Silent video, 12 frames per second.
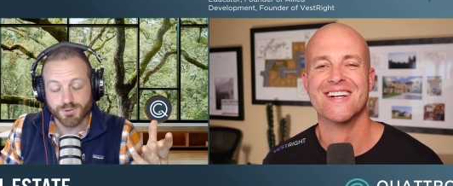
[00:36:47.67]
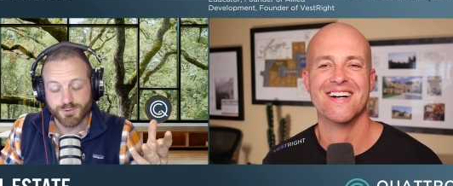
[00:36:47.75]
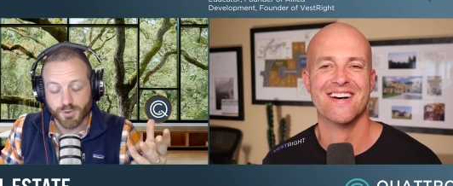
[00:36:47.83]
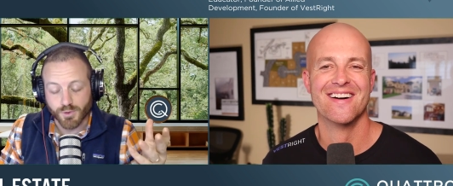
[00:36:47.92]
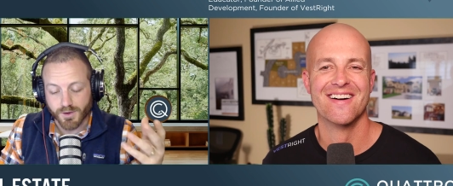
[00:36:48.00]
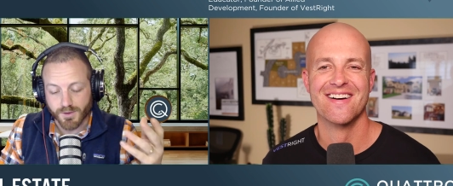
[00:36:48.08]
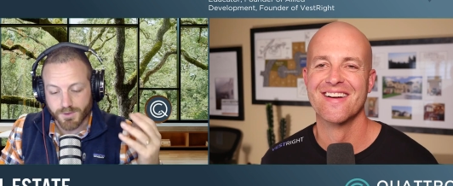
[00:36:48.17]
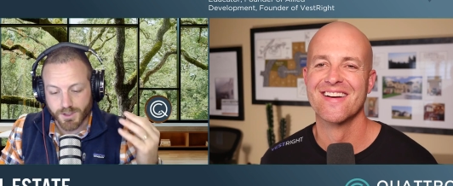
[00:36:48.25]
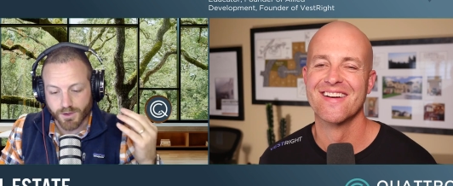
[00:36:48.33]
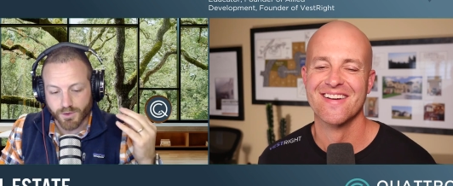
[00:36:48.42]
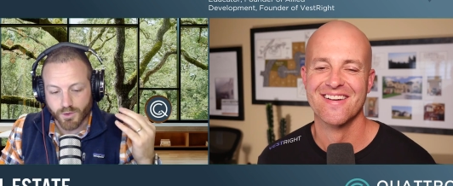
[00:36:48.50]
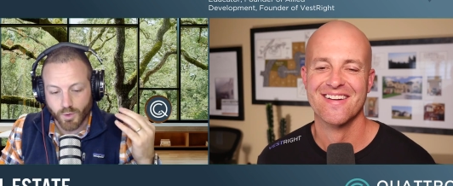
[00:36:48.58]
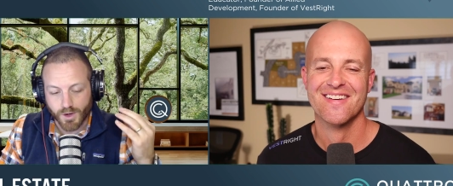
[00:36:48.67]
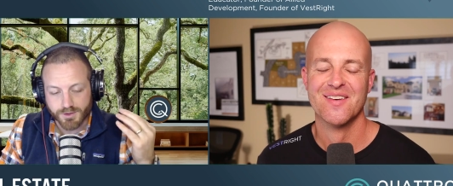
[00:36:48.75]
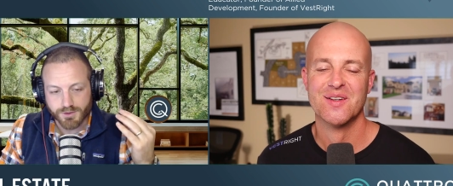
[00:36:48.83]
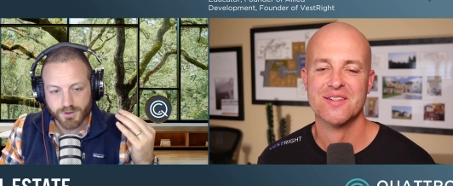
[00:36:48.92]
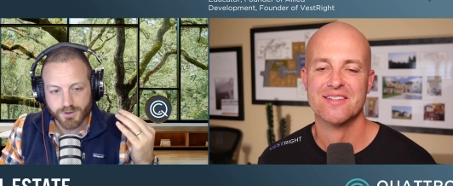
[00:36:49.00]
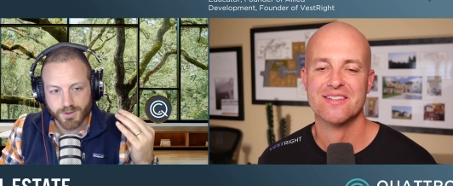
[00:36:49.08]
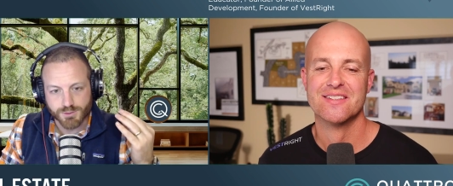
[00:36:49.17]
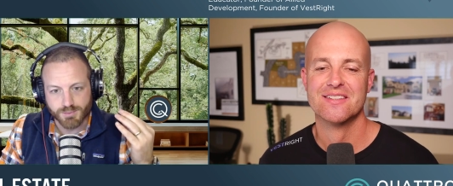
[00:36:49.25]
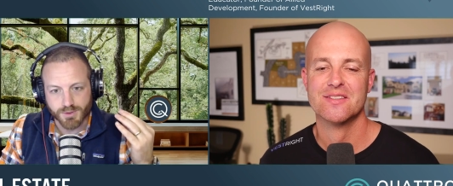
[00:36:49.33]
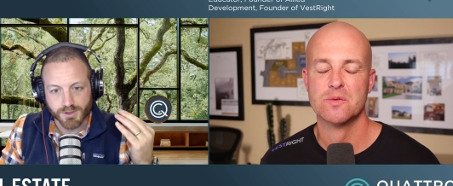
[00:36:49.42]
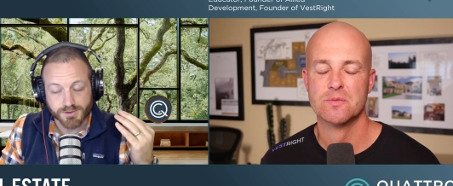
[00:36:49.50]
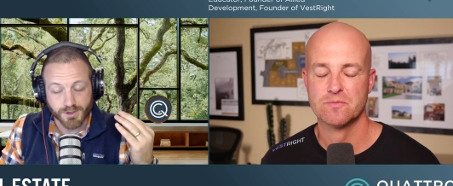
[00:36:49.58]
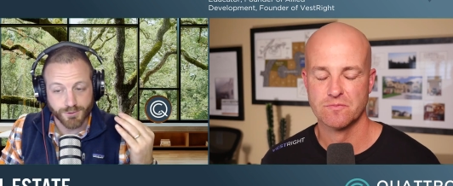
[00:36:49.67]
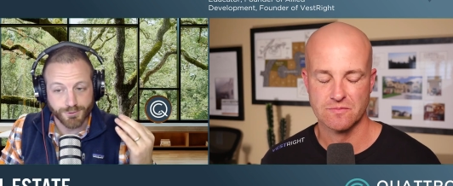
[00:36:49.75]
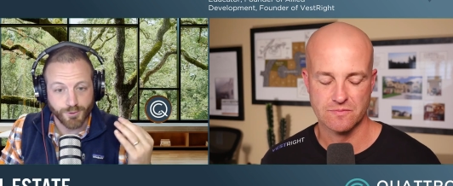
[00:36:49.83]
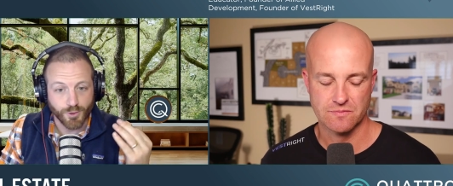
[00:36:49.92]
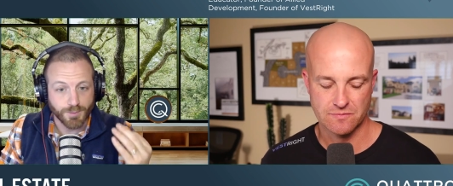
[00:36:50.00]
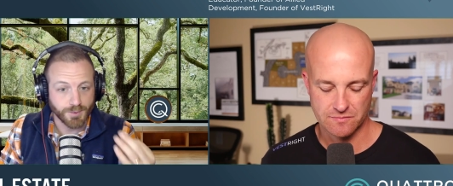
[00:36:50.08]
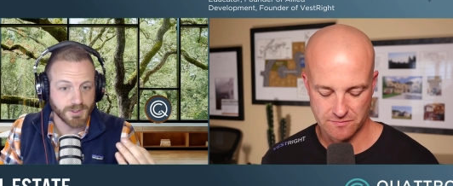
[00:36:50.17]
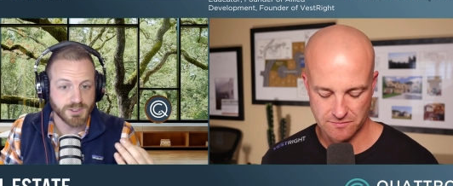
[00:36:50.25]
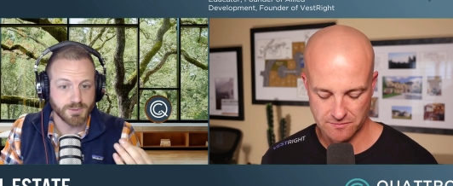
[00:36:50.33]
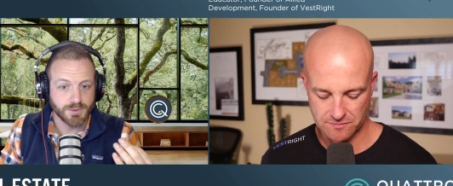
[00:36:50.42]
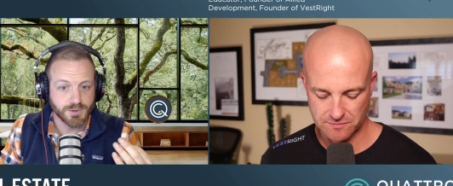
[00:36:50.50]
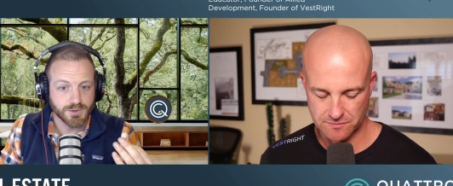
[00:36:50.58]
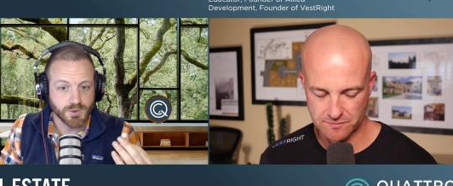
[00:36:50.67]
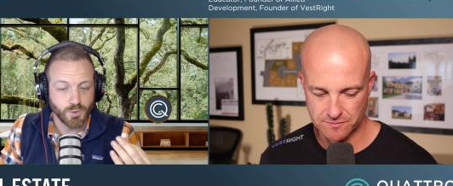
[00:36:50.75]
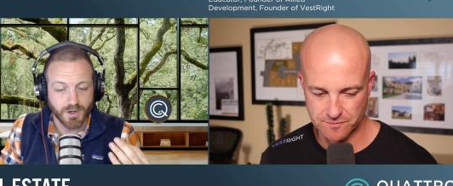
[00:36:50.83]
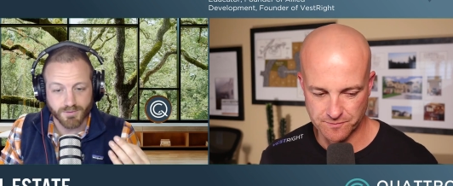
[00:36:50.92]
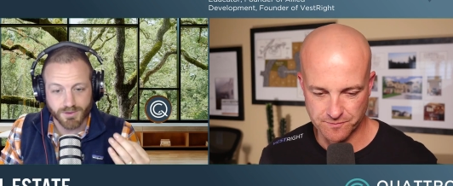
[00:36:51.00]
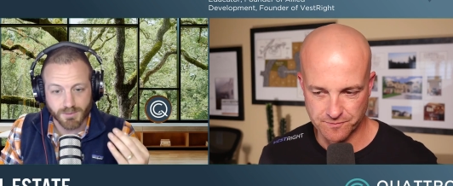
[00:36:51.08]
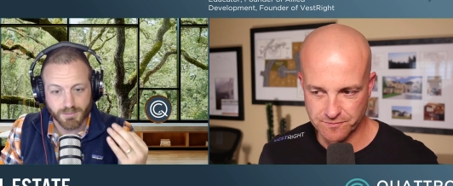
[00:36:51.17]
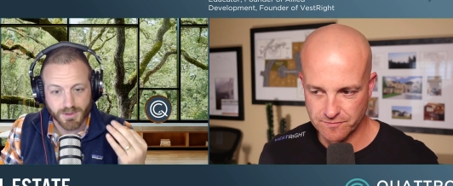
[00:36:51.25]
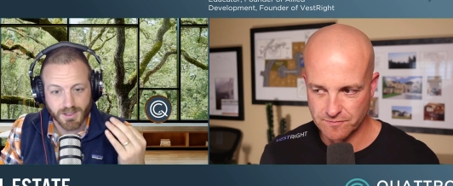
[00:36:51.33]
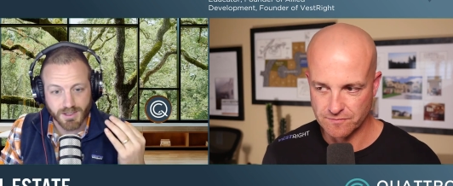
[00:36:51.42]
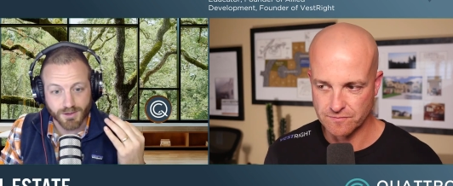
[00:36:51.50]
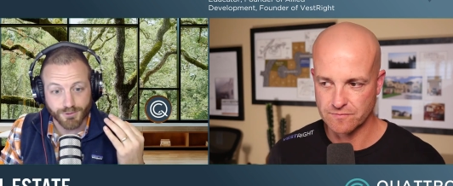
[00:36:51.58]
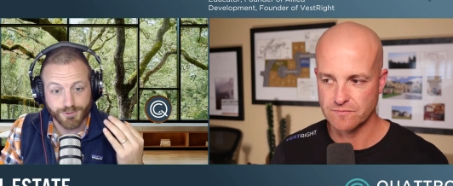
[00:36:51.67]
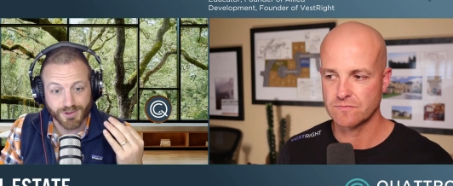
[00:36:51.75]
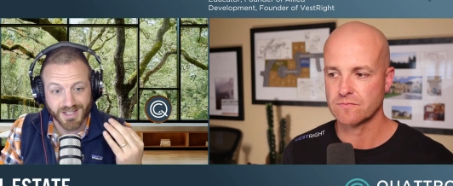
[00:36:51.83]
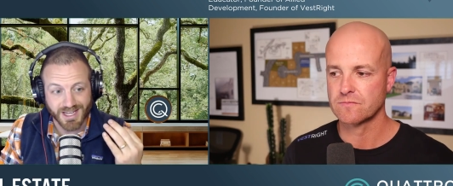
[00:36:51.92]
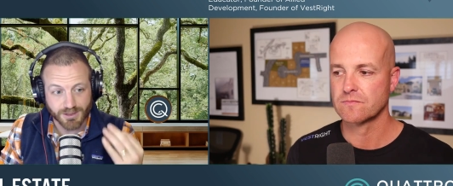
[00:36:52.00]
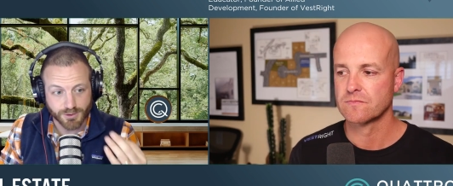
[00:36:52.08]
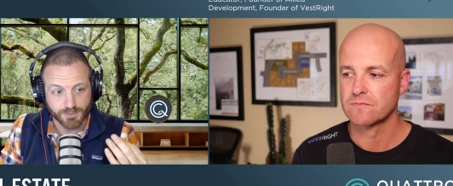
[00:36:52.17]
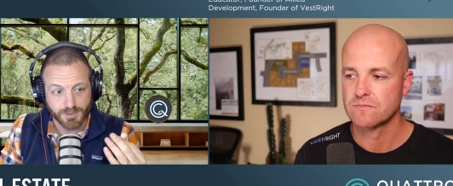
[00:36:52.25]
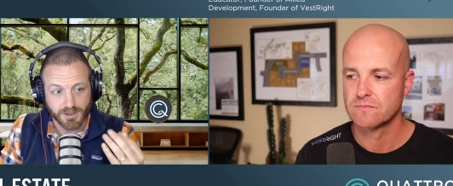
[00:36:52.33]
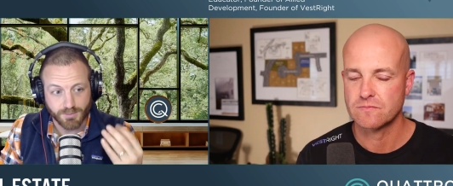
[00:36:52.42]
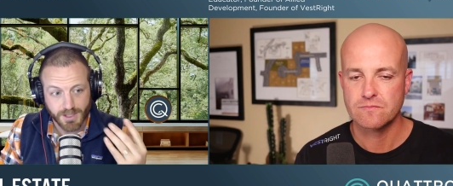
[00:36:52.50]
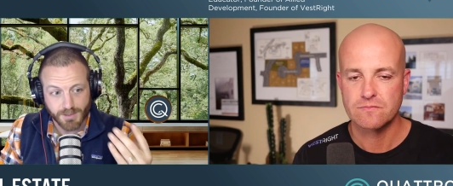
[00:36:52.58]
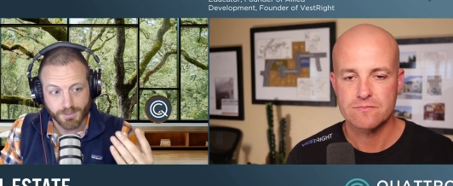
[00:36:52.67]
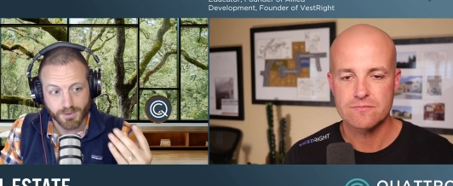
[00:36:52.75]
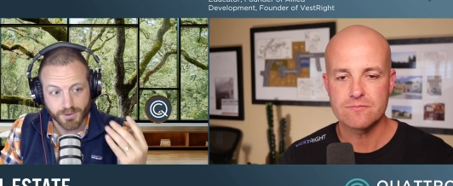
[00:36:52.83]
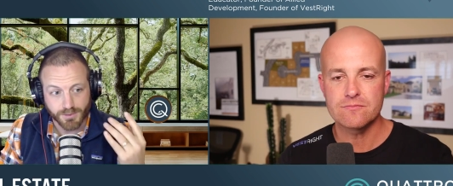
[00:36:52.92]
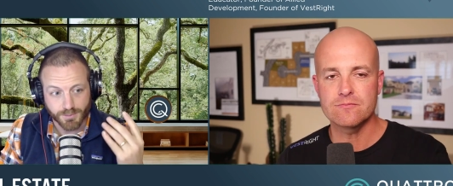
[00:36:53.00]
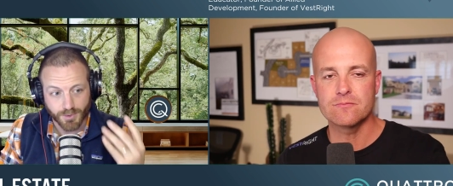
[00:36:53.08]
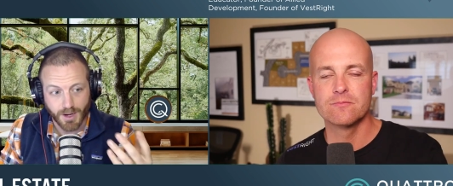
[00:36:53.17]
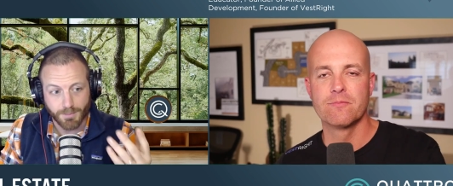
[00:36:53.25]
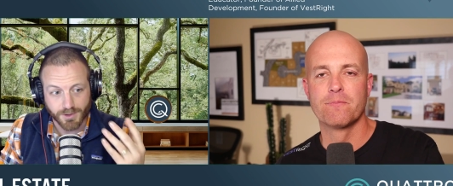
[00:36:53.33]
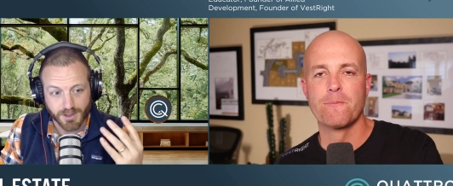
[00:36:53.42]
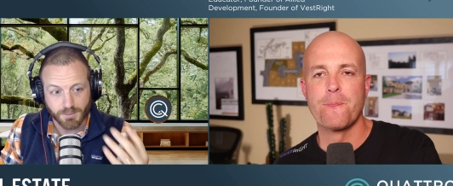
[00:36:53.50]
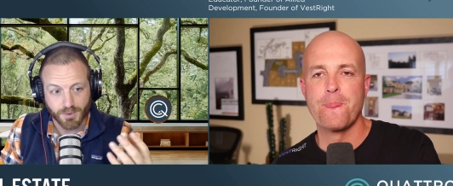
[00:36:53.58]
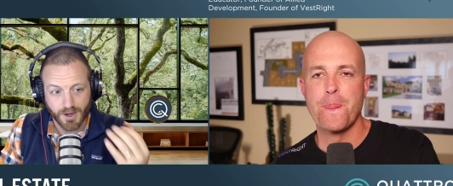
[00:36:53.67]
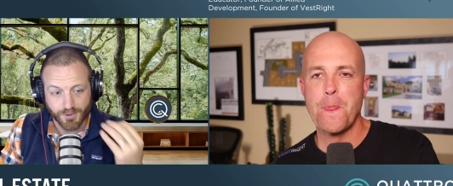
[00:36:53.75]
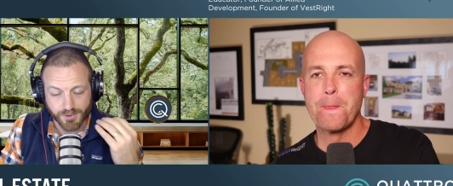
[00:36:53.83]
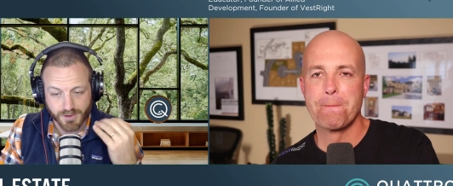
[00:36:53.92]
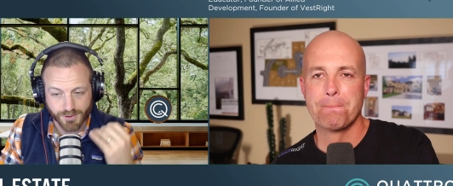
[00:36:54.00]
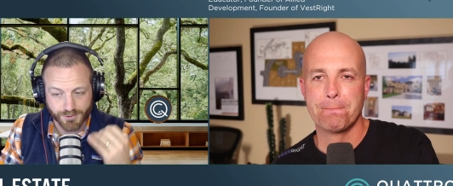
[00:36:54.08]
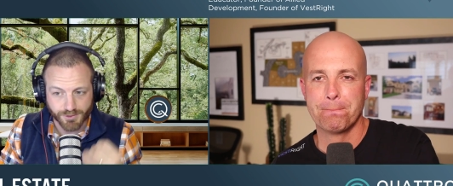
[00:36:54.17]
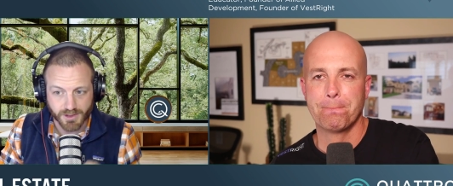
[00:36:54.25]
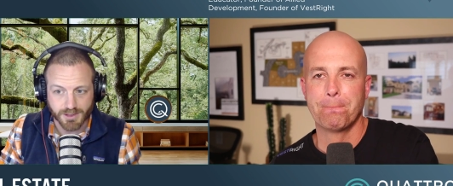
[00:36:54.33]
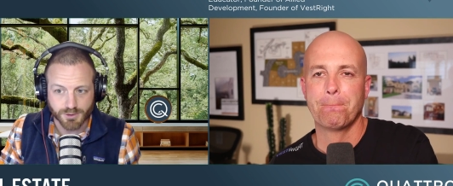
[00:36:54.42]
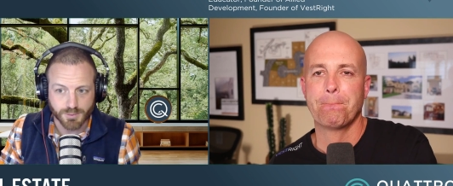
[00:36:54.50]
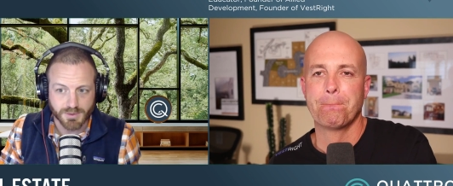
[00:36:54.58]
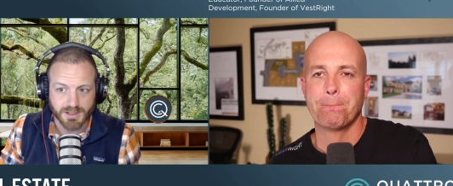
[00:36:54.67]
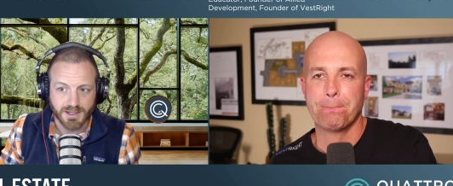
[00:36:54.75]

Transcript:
Speaker 1: four. You know, Quattro is built on four principles, one of them being philanthropy people, property, profit, and philanthropy.